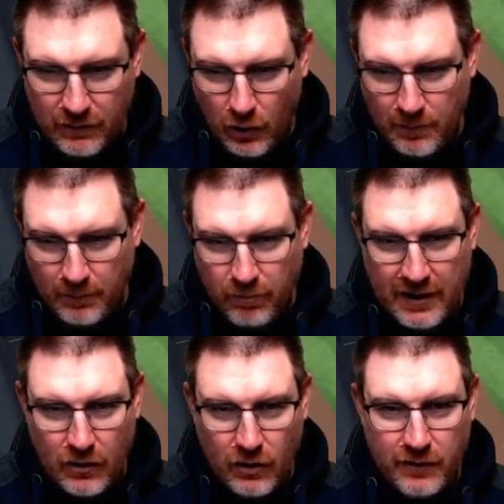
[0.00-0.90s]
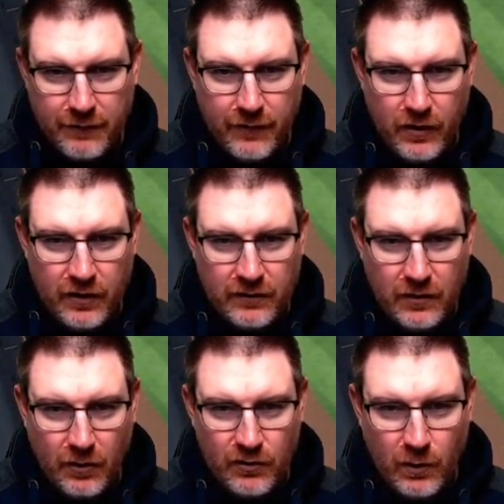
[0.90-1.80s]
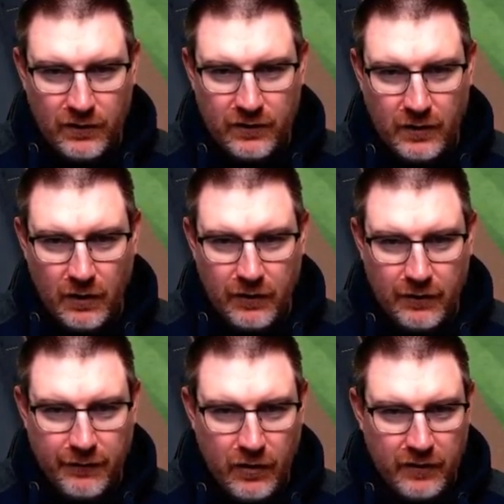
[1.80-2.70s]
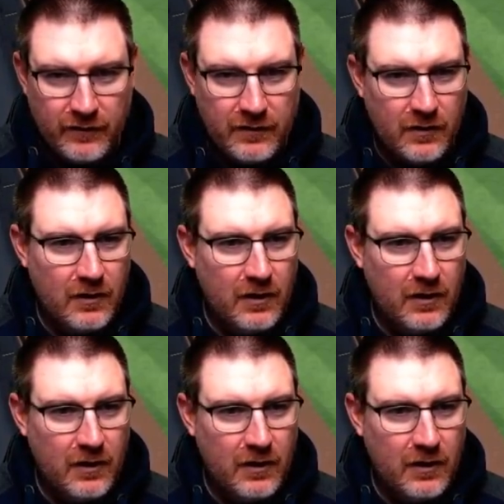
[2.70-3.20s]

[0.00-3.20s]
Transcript: Cooper Pratt over to first. No, it's Watson over to first.